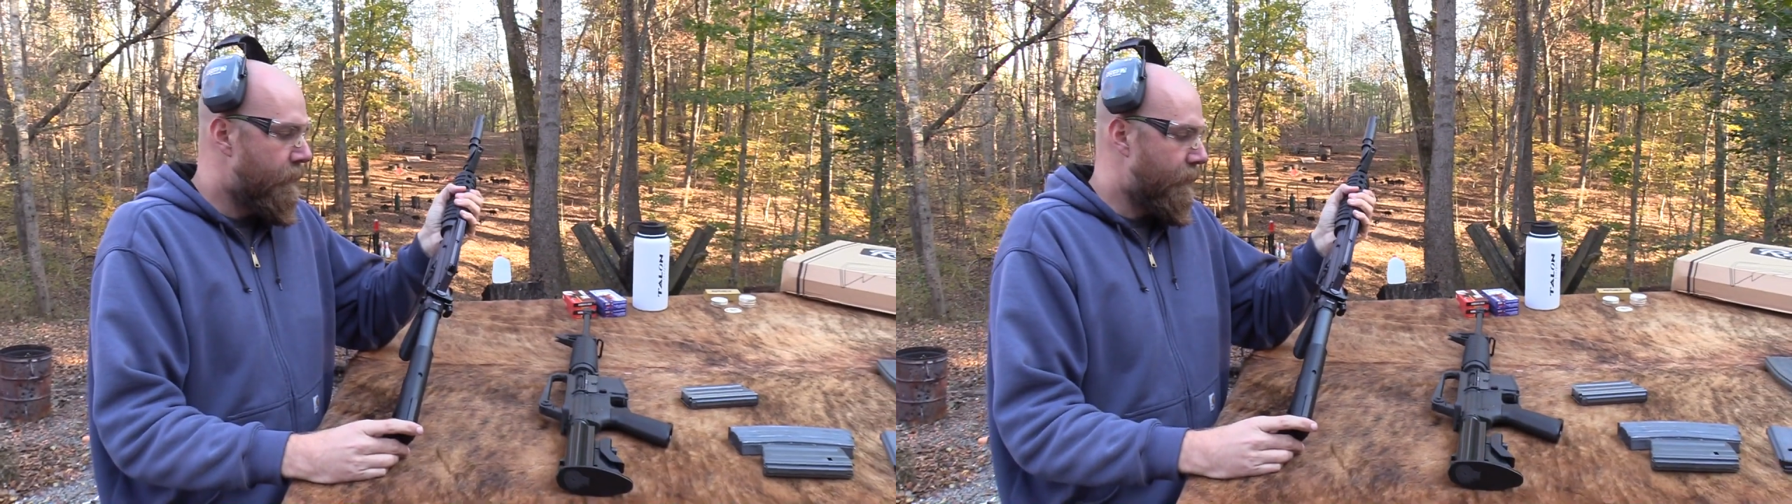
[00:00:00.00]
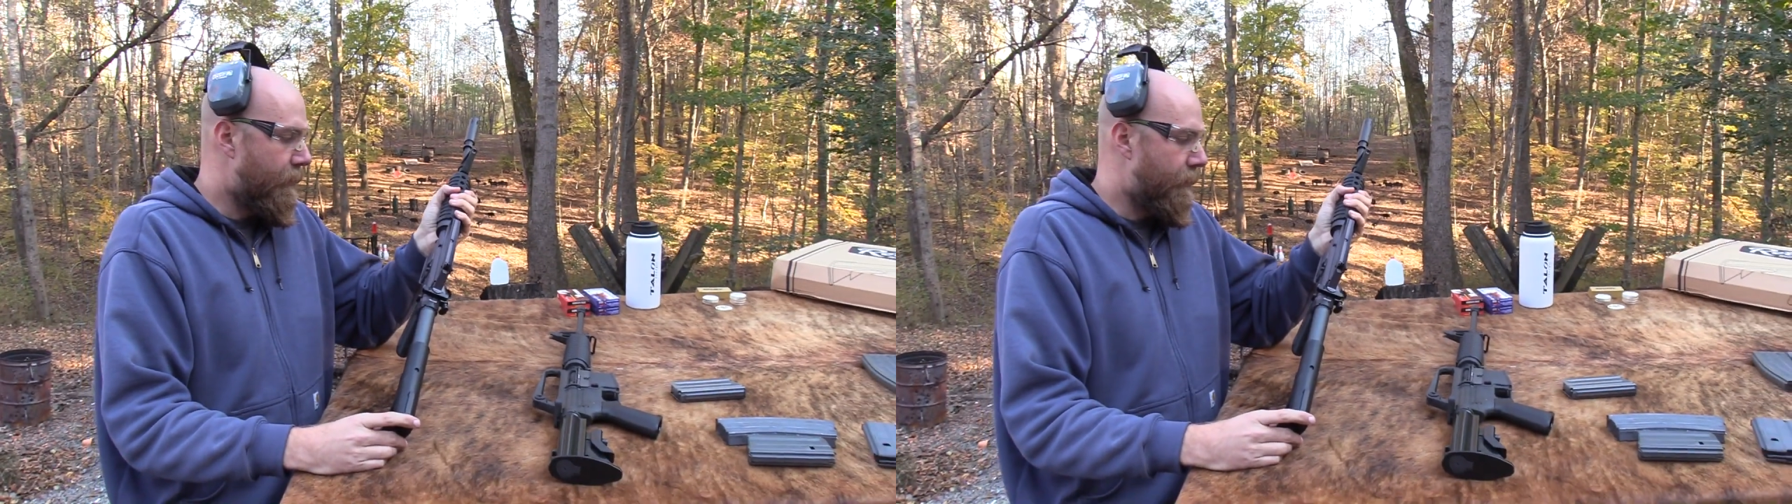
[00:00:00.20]

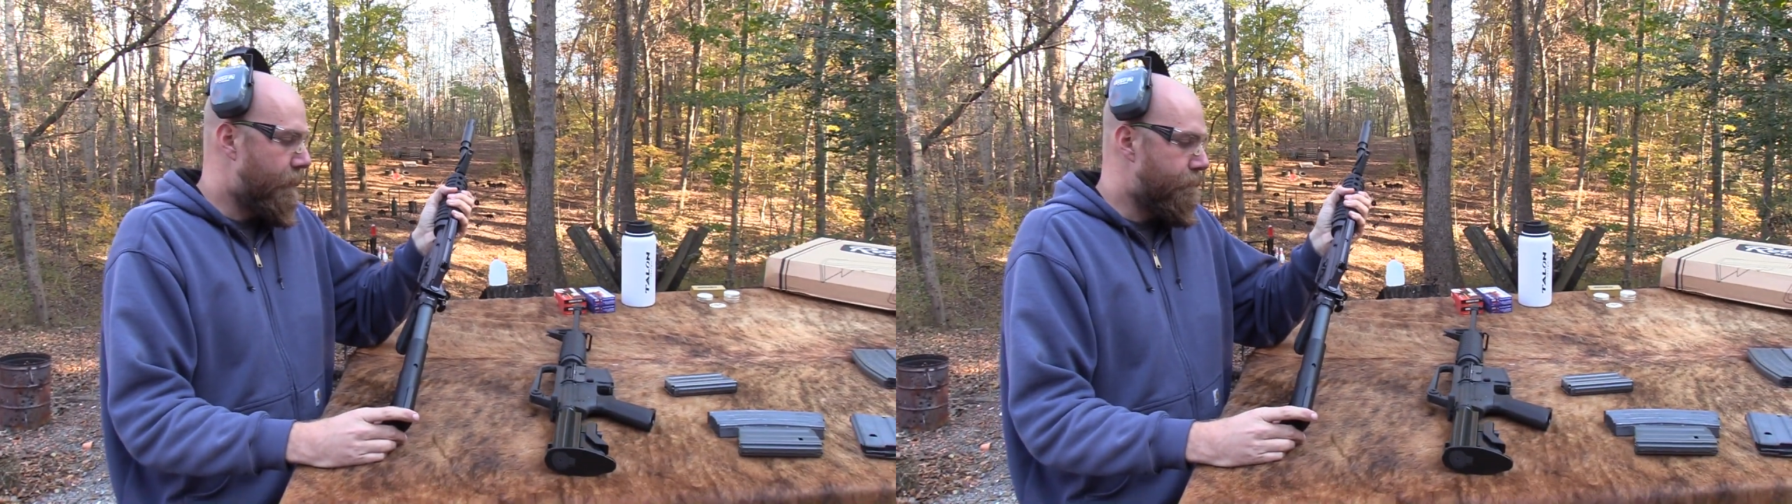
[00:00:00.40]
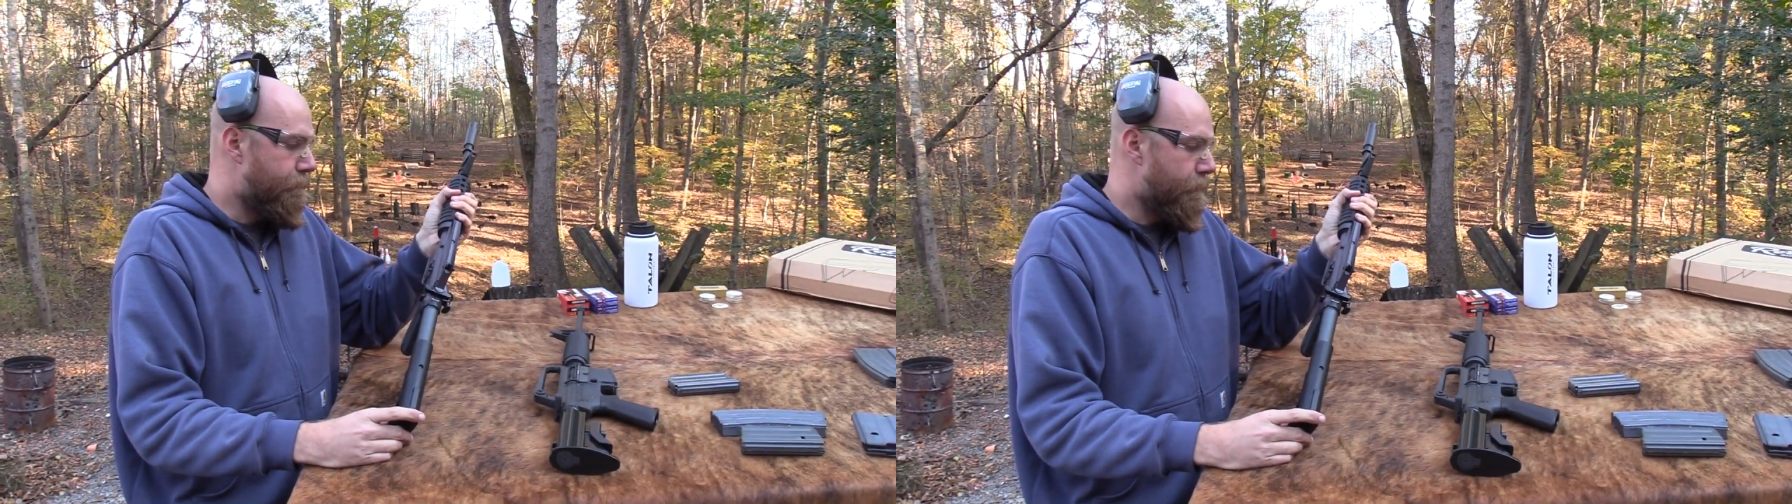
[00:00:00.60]

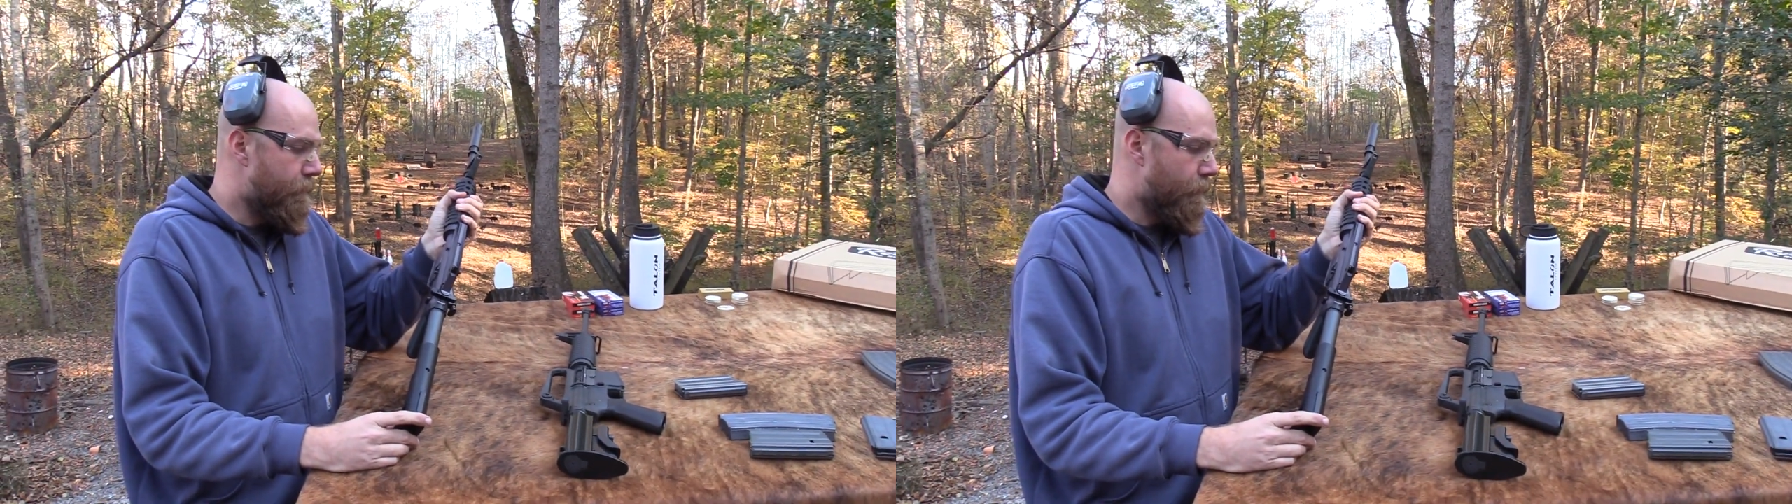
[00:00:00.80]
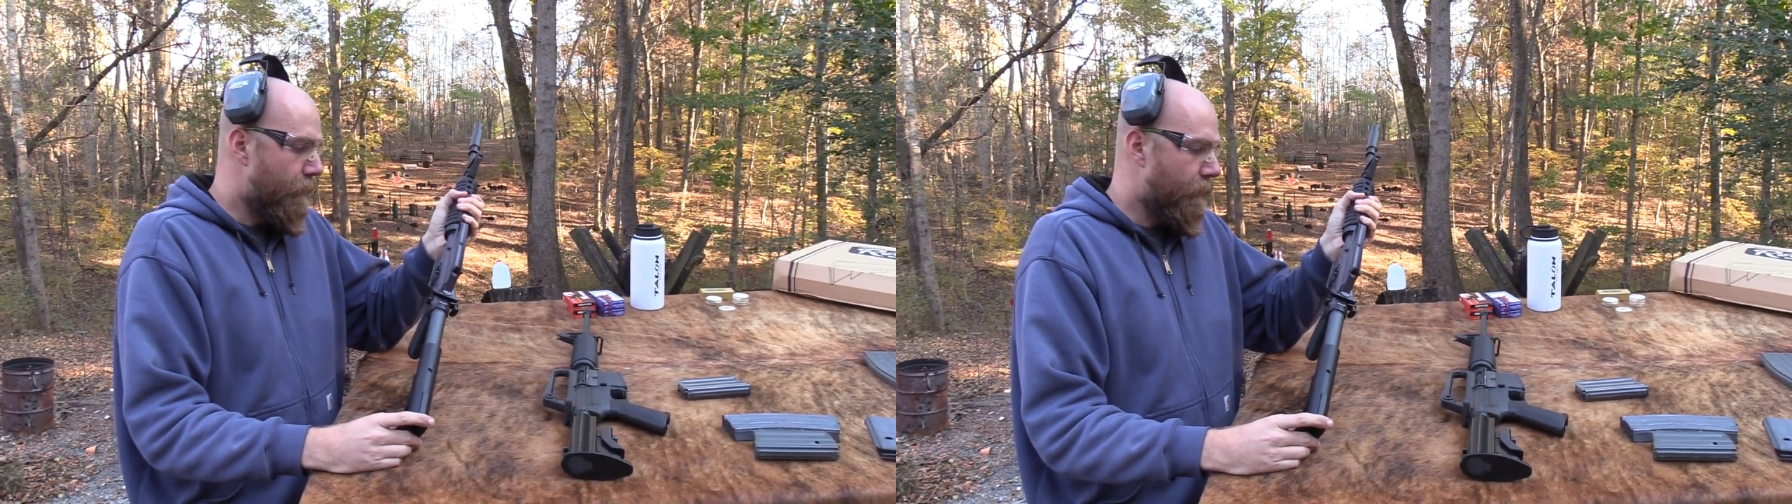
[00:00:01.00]
Um,
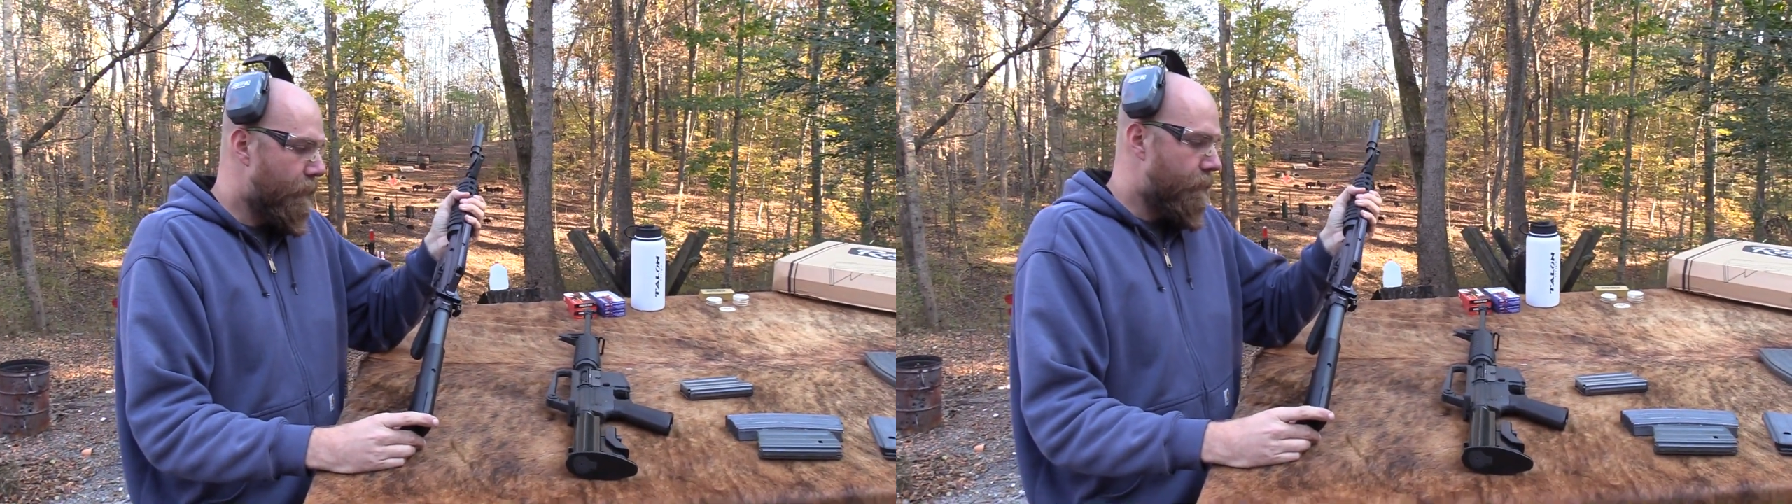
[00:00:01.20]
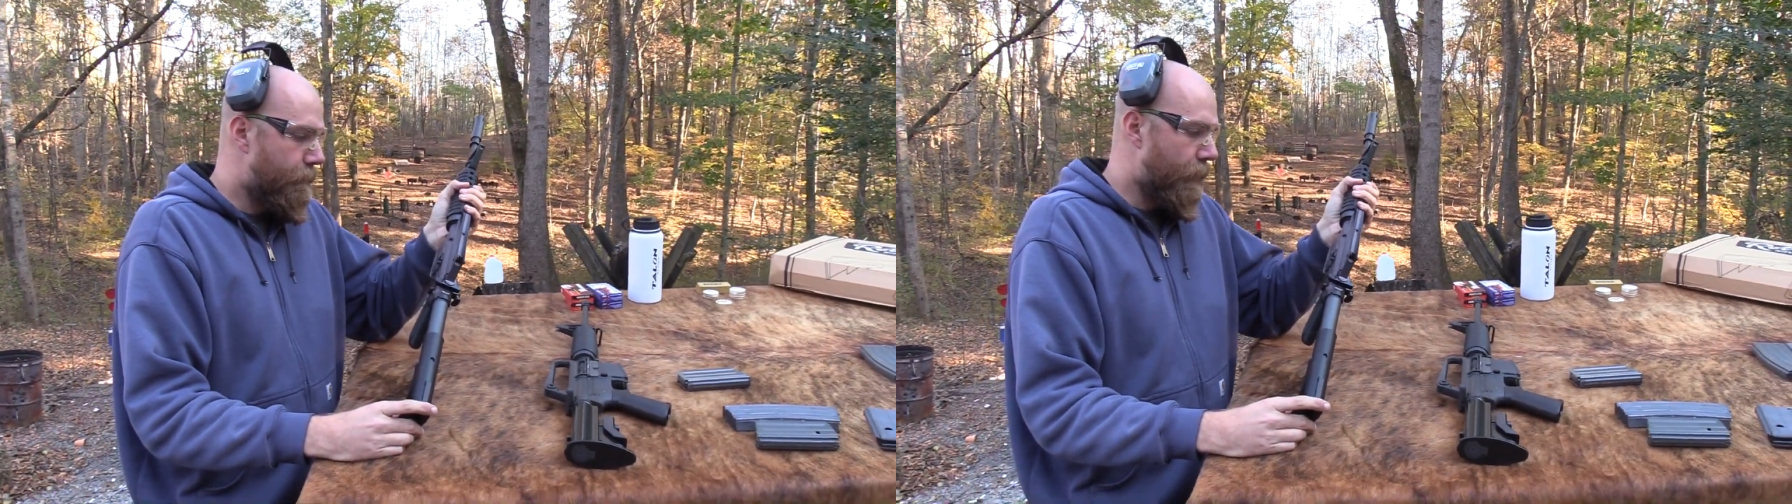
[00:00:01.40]

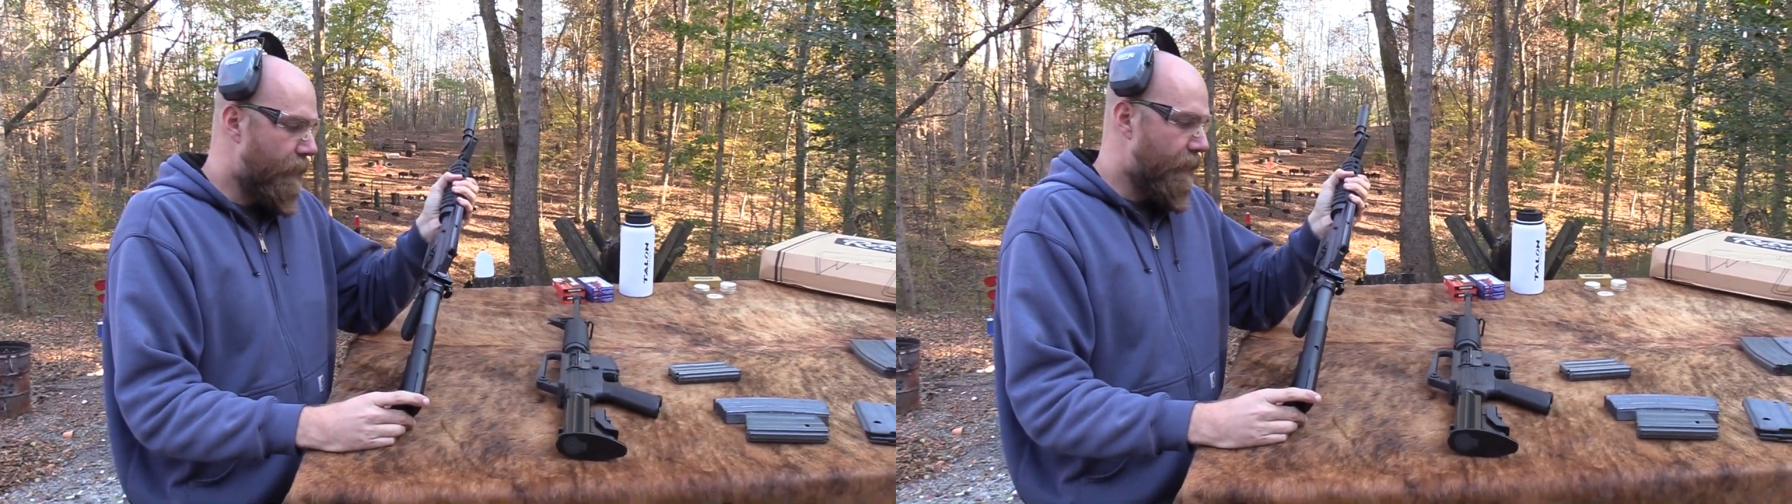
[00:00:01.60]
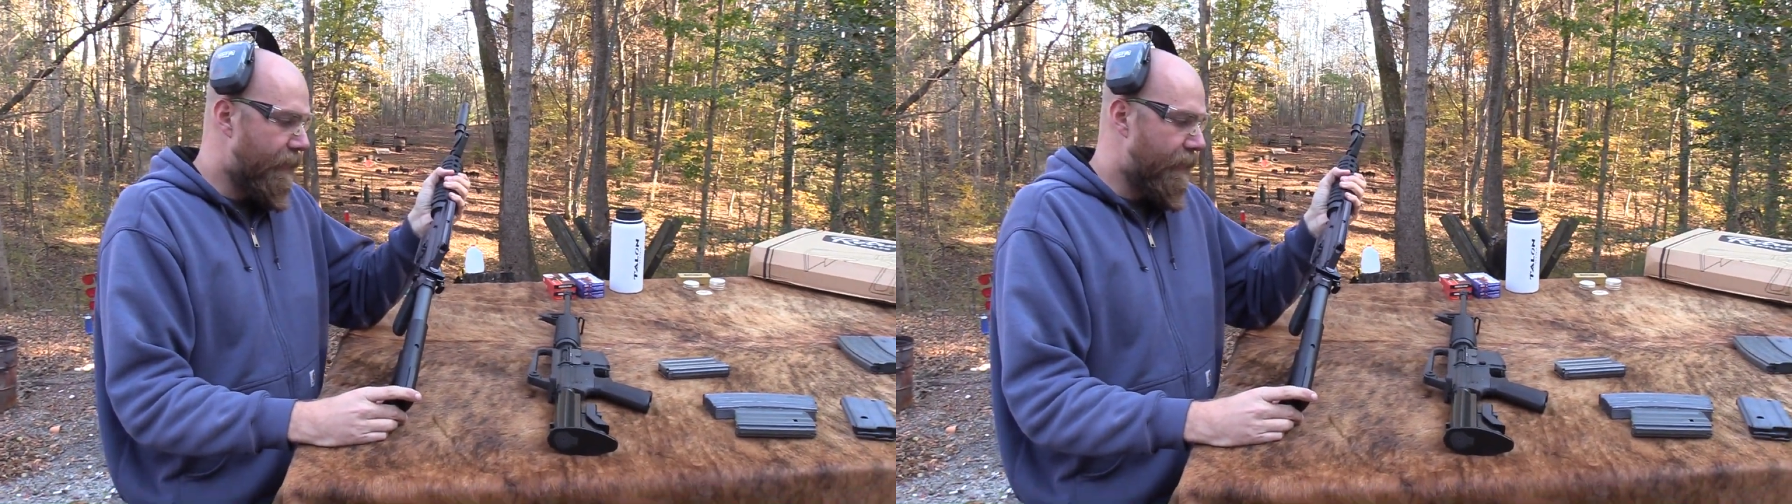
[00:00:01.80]
but